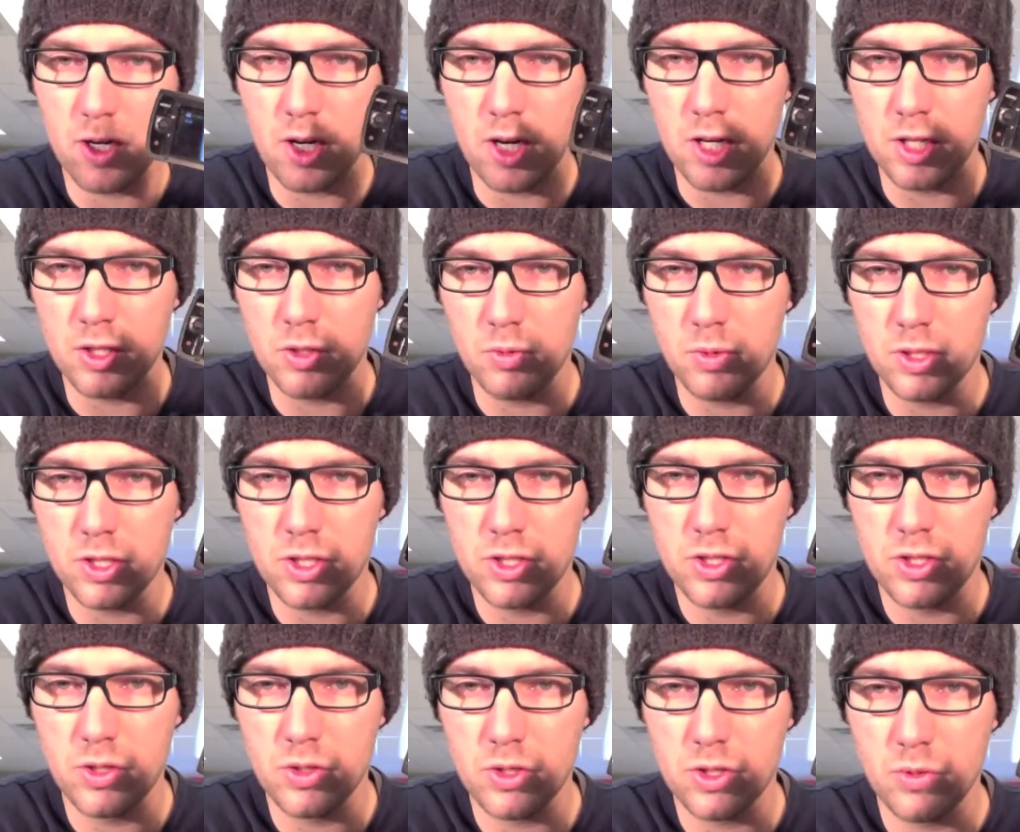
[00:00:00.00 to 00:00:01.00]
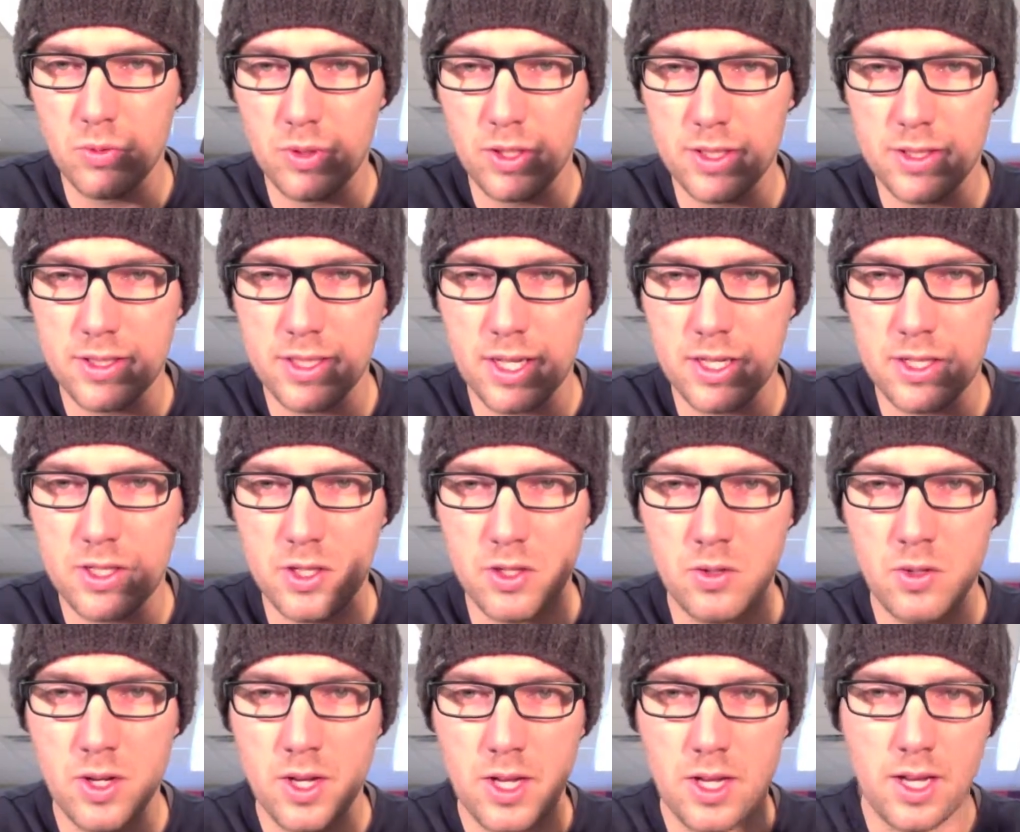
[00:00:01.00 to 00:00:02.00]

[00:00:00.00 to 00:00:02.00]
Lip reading: Auto, which is usually what it's set to.